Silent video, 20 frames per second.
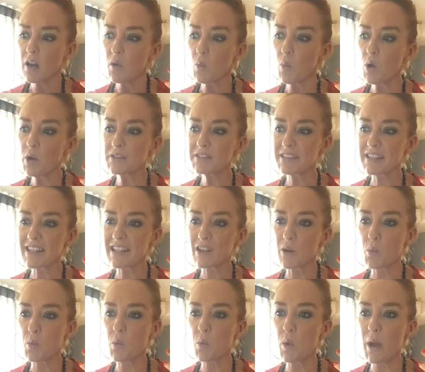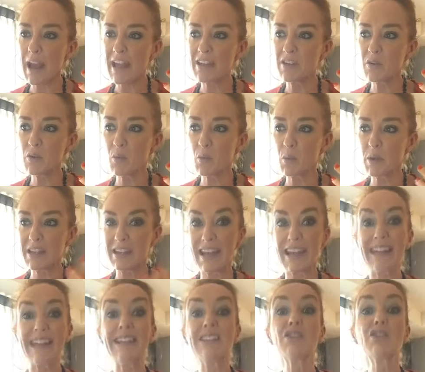was that when we
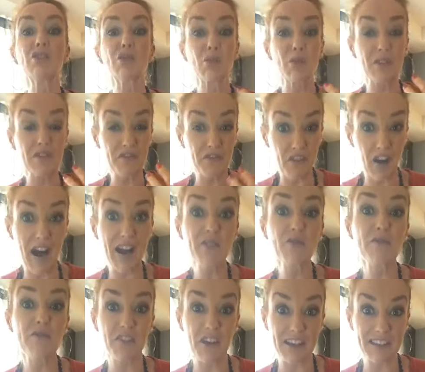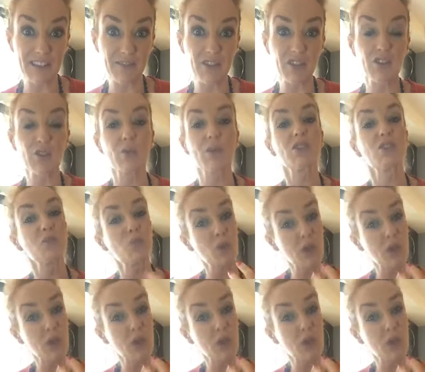get into the final phase of intuition,